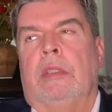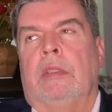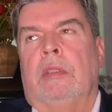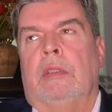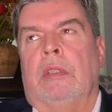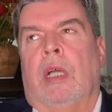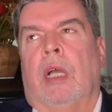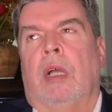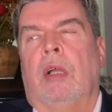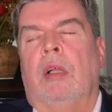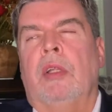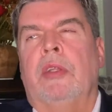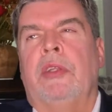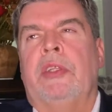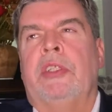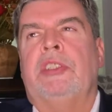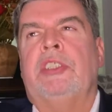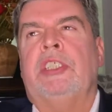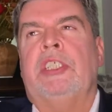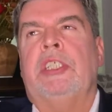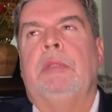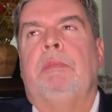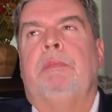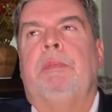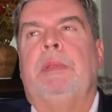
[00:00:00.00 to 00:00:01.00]
All the
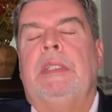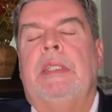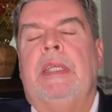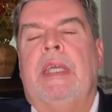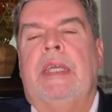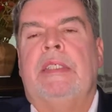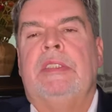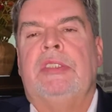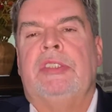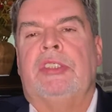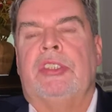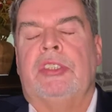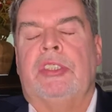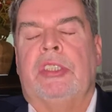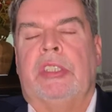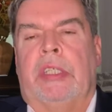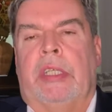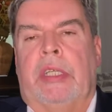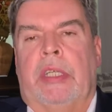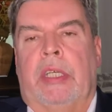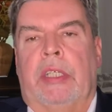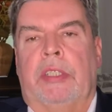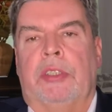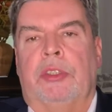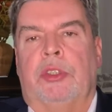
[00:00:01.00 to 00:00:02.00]
TPAs in the
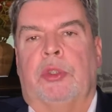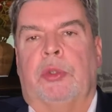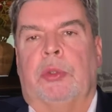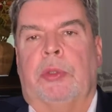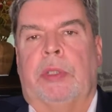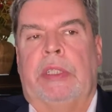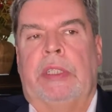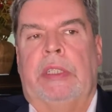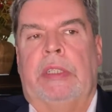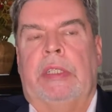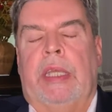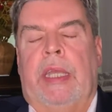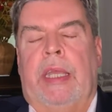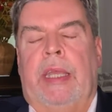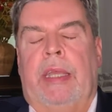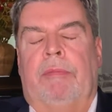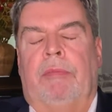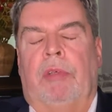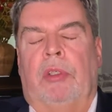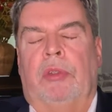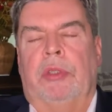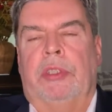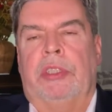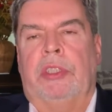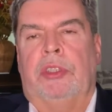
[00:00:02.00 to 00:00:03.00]
country have
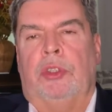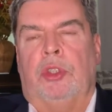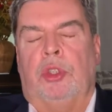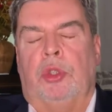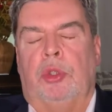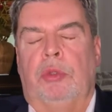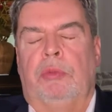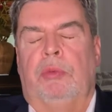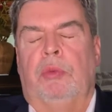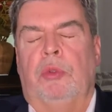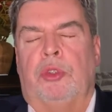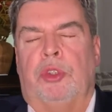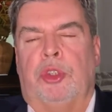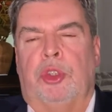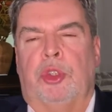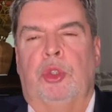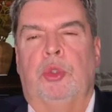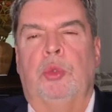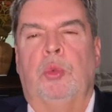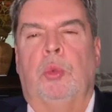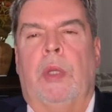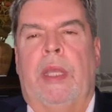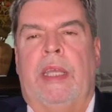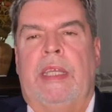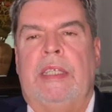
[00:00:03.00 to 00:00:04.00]
only
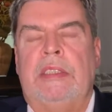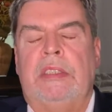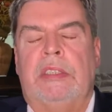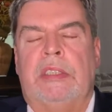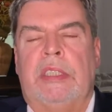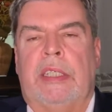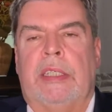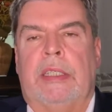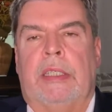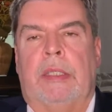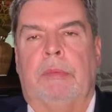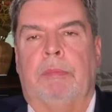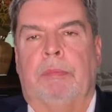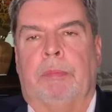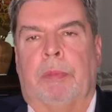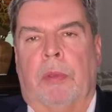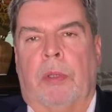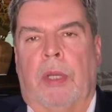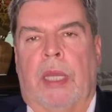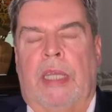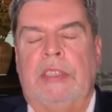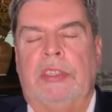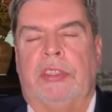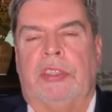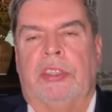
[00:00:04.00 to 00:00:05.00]
two ways they can
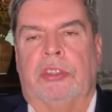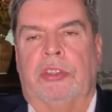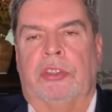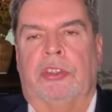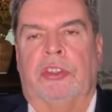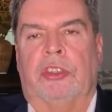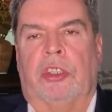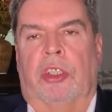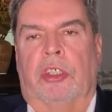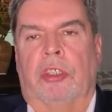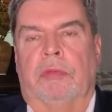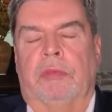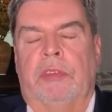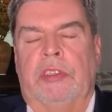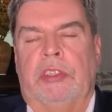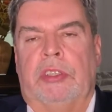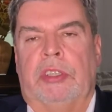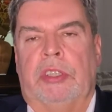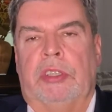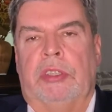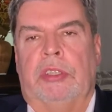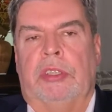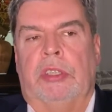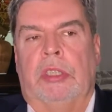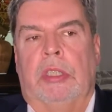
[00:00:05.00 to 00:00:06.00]
price their
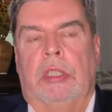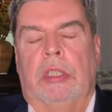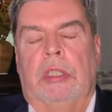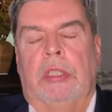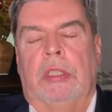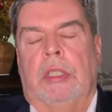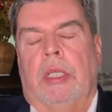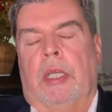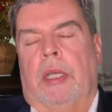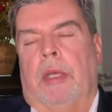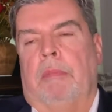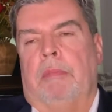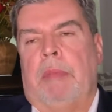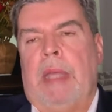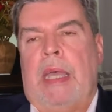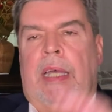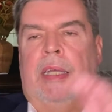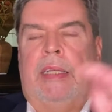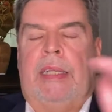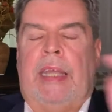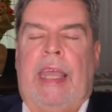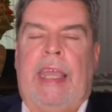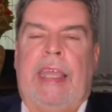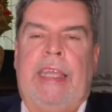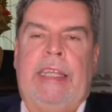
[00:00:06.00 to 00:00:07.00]
services.
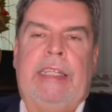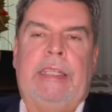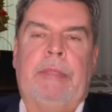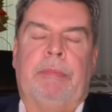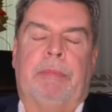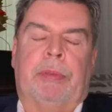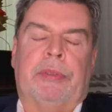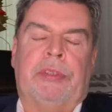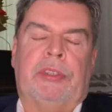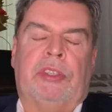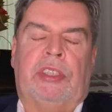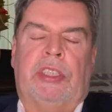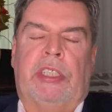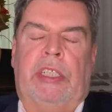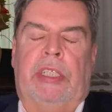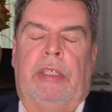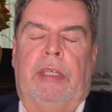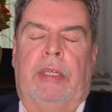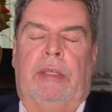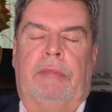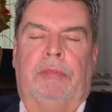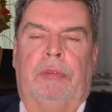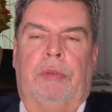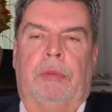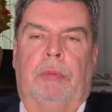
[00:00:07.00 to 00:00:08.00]
About 80%
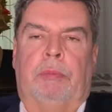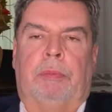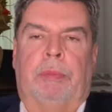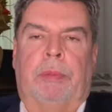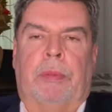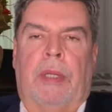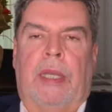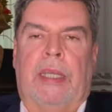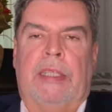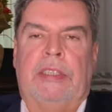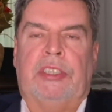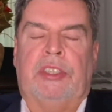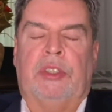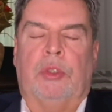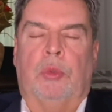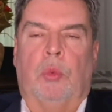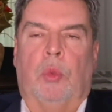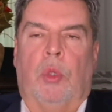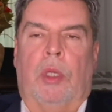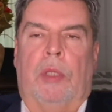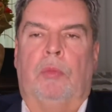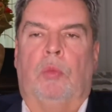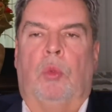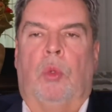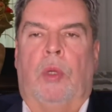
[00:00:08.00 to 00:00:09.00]
of them price it
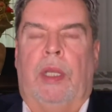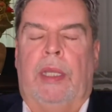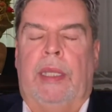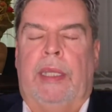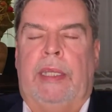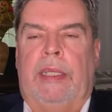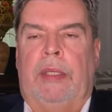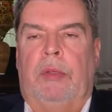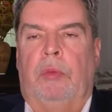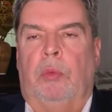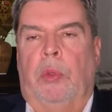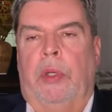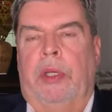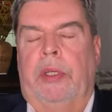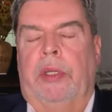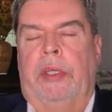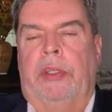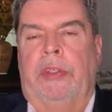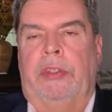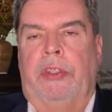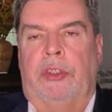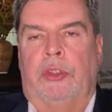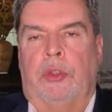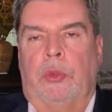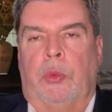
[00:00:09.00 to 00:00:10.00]
one way, and we're
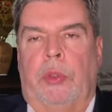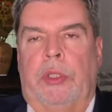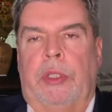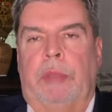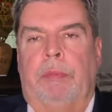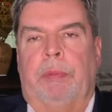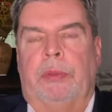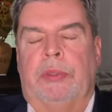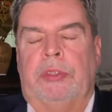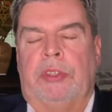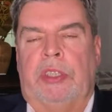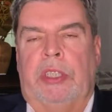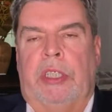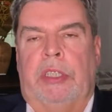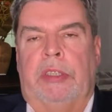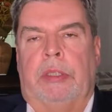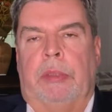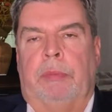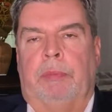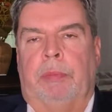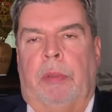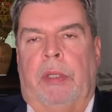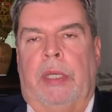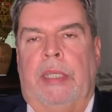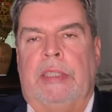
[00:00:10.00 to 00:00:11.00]
in the 20%
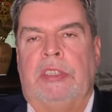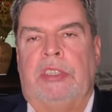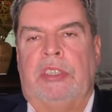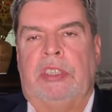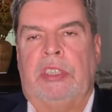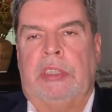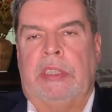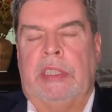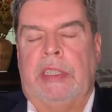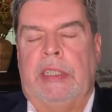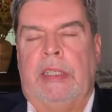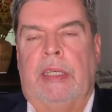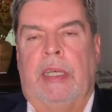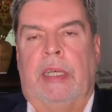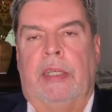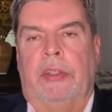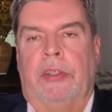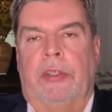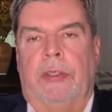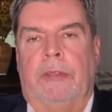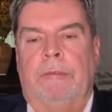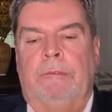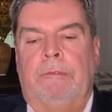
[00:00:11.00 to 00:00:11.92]
that price it the other.